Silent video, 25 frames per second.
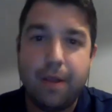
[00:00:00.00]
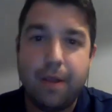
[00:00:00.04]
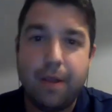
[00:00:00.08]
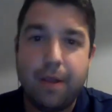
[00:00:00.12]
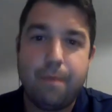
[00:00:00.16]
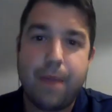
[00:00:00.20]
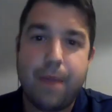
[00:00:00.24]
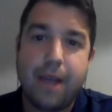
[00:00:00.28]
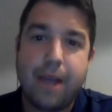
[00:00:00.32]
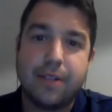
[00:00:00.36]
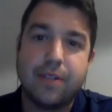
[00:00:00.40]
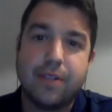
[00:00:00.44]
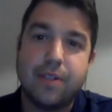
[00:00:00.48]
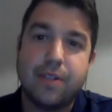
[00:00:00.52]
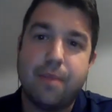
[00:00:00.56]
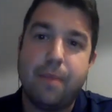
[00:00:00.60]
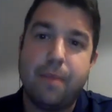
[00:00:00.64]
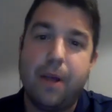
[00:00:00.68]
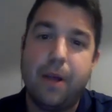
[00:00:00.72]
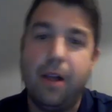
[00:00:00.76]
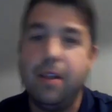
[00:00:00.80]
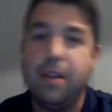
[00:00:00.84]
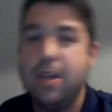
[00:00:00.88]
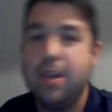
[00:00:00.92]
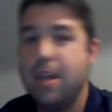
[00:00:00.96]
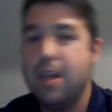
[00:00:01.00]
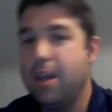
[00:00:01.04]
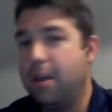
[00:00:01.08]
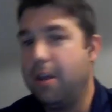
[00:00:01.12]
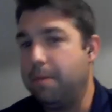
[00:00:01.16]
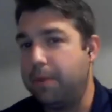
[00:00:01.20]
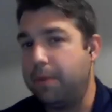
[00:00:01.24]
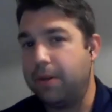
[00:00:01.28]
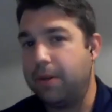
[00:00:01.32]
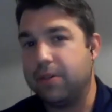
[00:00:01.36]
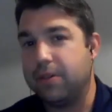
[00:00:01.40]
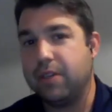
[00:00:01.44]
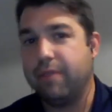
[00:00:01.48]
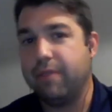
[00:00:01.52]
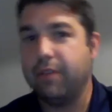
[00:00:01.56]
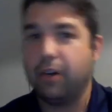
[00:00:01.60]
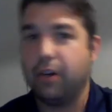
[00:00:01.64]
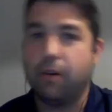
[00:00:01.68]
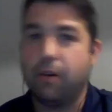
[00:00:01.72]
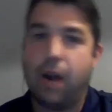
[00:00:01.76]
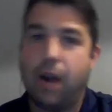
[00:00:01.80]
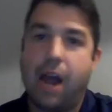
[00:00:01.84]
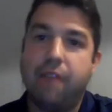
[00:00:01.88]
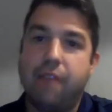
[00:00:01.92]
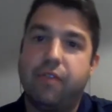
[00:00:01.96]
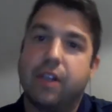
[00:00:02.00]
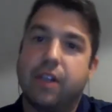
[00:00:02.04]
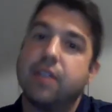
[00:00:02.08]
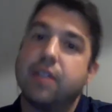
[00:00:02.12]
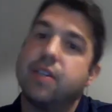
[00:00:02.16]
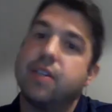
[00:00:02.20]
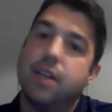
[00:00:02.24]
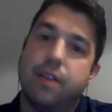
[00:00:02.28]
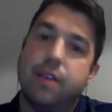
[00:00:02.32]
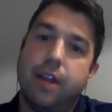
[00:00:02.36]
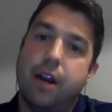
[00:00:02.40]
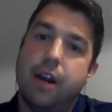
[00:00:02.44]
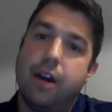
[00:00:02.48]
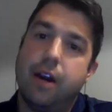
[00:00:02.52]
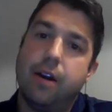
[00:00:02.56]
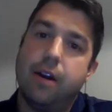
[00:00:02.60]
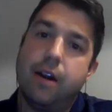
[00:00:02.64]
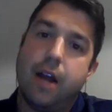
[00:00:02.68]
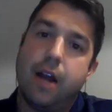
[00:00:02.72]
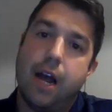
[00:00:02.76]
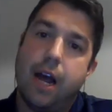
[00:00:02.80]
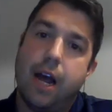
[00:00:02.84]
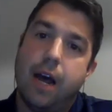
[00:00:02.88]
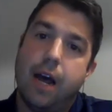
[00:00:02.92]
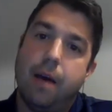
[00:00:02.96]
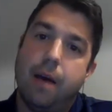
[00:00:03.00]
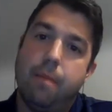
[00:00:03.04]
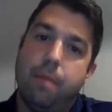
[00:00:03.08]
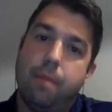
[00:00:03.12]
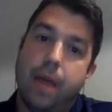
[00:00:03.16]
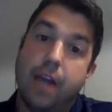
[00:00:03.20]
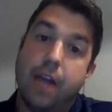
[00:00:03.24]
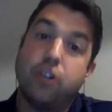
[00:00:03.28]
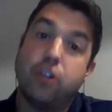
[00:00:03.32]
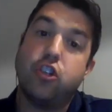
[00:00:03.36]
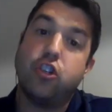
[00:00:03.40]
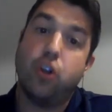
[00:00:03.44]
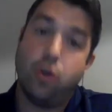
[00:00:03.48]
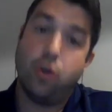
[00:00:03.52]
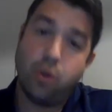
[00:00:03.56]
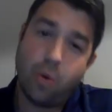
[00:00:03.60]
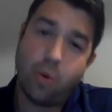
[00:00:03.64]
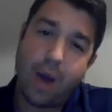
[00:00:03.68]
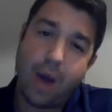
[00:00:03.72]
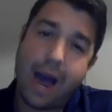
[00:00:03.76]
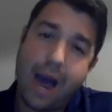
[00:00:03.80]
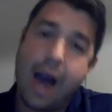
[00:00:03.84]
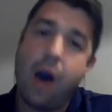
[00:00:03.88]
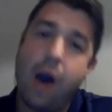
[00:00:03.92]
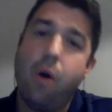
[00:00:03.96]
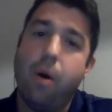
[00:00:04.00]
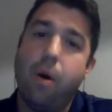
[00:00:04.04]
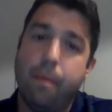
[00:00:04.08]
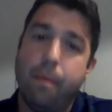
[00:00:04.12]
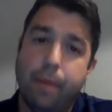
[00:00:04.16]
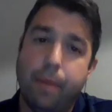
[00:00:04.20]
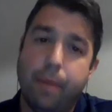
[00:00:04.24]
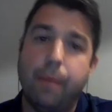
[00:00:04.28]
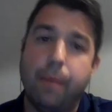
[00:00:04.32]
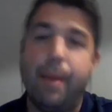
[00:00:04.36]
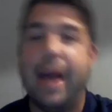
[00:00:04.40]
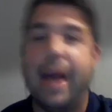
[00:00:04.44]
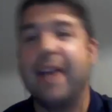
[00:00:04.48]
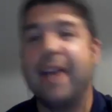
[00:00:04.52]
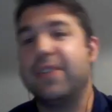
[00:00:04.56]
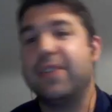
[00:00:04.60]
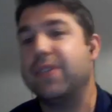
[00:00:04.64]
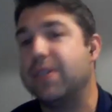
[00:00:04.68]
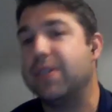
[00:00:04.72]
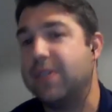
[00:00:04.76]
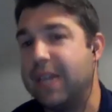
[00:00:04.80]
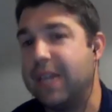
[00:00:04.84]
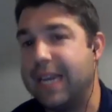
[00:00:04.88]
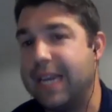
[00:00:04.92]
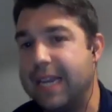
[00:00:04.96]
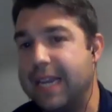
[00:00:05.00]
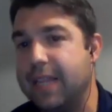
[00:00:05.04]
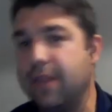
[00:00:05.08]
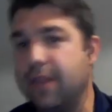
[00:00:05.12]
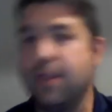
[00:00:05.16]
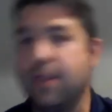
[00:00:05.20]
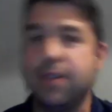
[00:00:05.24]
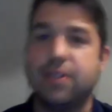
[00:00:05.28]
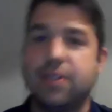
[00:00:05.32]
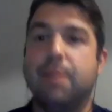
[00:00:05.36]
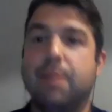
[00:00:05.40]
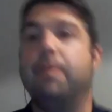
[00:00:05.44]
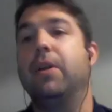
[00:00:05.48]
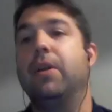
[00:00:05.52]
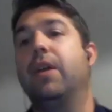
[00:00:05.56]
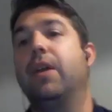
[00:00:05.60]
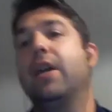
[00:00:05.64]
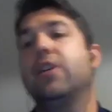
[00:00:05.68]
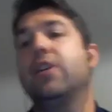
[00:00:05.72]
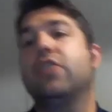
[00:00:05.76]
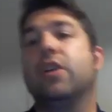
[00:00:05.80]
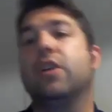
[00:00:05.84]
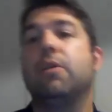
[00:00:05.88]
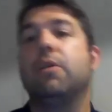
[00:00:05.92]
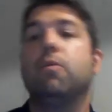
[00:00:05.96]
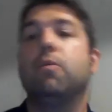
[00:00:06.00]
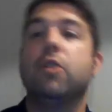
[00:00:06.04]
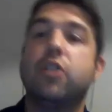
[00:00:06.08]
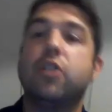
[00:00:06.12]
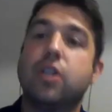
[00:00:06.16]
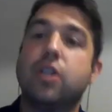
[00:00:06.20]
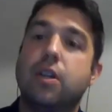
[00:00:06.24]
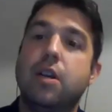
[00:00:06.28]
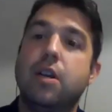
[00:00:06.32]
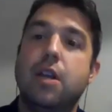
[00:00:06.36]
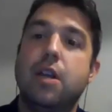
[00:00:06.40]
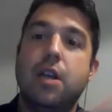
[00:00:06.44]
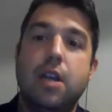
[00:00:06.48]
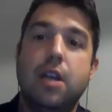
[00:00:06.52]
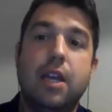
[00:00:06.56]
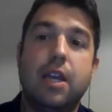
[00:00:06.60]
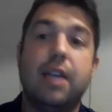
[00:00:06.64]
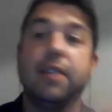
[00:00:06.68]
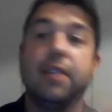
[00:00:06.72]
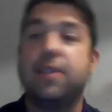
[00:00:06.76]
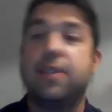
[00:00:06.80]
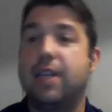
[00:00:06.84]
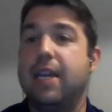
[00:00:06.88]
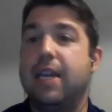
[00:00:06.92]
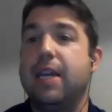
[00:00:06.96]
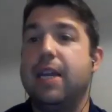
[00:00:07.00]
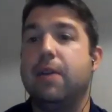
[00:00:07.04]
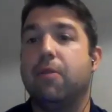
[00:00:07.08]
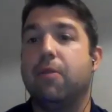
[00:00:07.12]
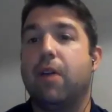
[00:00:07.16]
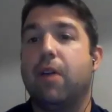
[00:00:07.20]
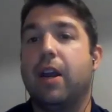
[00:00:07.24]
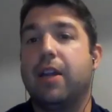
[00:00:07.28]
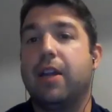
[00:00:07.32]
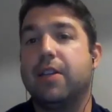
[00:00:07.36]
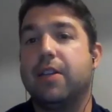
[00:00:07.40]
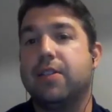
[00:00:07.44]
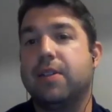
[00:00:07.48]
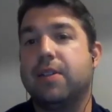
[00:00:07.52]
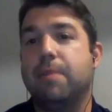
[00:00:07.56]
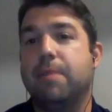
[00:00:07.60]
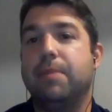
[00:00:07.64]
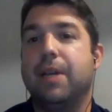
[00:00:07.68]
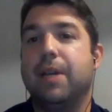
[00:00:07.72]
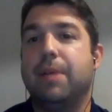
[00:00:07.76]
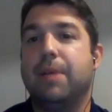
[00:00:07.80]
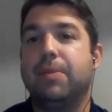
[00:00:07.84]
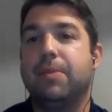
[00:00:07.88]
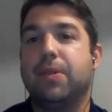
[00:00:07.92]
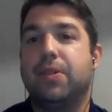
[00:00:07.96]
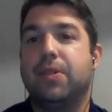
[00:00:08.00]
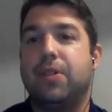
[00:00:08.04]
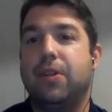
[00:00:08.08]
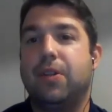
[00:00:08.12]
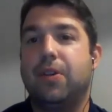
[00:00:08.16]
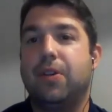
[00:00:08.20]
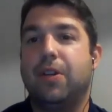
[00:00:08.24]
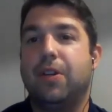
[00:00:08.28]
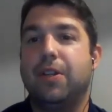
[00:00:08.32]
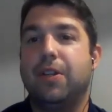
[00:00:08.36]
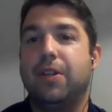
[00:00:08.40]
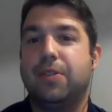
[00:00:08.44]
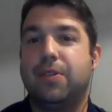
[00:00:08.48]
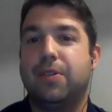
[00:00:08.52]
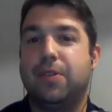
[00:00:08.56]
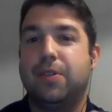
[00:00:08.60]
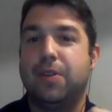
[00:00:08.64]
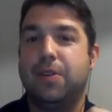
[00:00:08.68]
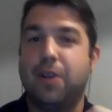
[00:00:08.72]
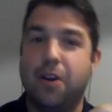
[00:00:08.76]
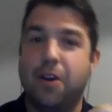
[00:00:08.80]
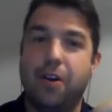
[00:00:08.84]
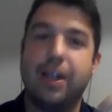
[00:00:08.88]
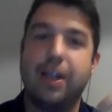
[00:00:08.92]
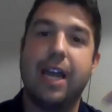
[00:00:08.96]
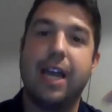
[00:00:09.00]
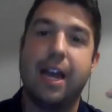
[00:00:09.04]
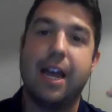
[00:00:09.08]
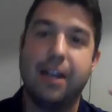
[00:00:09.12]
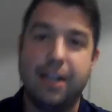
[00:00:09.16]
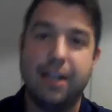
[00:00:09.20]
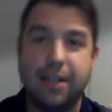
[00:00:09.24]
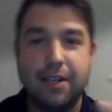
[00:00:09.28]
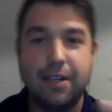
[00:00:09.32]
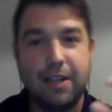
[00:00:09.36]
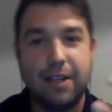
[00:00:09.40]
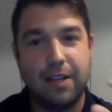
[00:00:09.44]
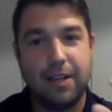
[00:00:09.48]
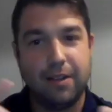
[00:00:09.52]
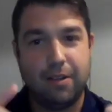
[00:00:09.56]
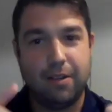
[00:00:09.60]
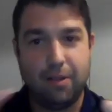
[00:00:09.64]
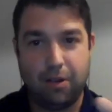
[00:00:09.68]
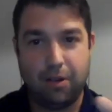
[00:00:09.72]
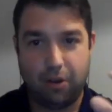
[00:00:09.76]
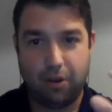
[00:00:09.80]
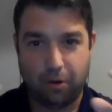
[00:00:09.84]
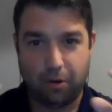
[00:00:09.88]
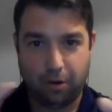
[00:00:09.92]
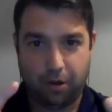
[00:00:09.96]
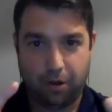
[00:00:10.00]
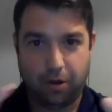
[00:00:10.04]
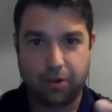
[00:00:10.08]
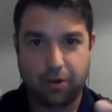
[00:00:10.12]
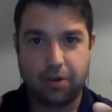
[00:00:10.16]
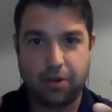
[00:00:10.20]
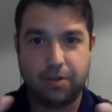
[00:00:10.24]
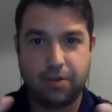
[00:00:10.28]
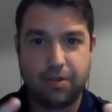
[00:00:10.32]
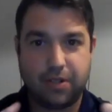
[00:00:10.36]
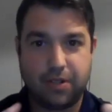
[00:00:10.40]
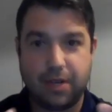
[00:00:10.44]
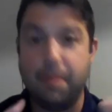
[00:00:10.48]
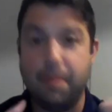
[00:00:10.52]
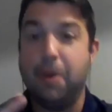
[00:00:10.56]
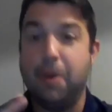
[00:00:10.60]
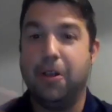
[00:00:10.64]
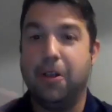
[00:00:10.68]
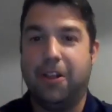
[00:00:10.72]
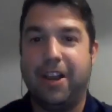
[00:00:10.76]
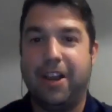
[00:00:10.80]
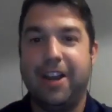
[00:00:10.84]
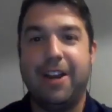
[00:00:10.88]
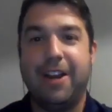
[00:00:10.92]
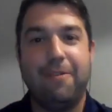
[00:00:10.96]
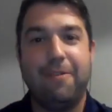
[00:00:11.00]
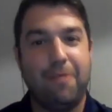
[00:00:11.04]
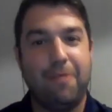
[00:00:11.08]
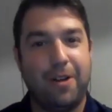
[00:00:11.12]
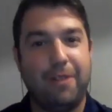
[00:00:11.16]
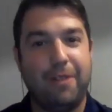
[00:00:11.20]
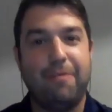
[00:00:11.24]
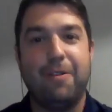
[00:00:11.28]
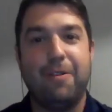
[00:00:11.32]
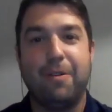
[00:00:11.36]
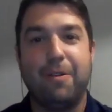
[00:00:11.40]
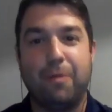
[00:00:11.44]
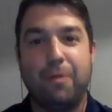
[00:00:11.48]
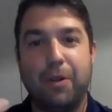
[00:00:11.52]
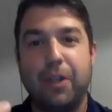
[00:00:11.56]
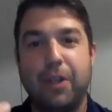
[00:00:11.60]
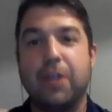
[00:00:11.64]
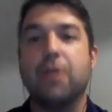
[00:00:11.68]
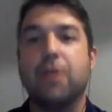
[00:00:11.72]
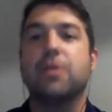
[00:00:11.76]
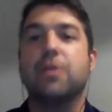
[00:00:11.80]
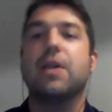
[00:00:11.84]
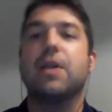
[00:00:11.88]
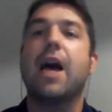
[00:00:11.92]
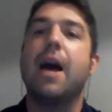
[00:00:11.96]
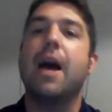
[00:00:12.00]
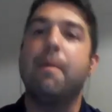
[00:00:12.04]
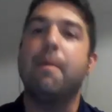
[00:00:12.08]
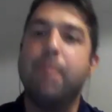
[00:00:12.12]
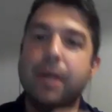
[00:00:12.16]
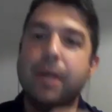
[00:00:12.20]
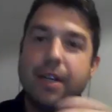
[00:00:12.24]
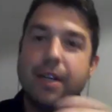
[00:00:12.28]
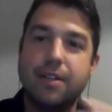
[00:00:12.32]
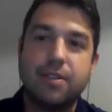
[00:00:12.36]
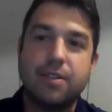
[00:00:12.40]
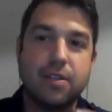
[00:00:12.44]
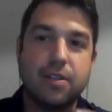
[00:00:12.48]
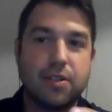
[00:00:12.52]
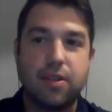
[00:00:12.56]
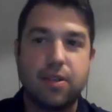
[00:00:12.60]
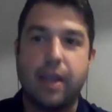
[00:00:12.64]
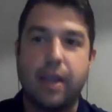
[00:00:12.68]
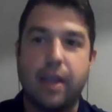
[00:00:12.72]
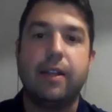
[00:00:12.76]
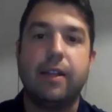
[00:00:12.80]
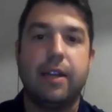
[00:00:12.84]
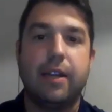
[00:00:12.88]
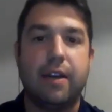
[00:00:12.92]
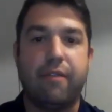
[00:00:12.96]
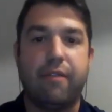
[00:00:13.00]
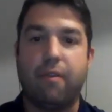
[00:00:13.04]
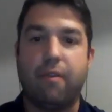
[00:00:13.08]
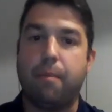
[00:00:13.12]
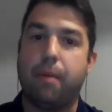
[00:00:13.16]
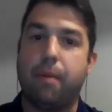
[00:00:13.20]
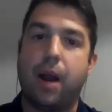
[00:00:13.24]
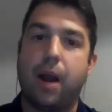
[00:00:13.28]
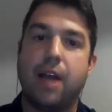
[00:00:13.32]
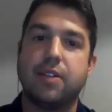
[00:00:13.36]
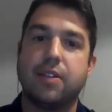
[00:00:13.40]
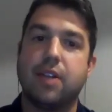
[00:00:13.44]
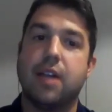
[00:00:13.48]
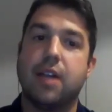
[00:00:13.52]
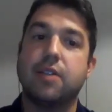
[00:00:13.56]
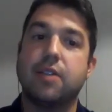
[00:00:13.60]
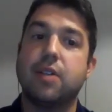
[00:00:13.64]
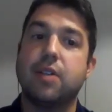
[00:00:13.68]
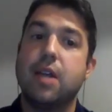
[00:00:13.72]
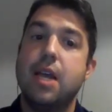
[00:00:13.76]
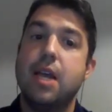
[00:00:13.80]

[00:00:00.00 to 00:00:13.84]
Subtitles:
passes a bill? But there's even graphics in there that show you how a bill passes in the simulation, which is key, right? Because sometimes the students, again, you're simulating what really goes on, but it's a slightly different process.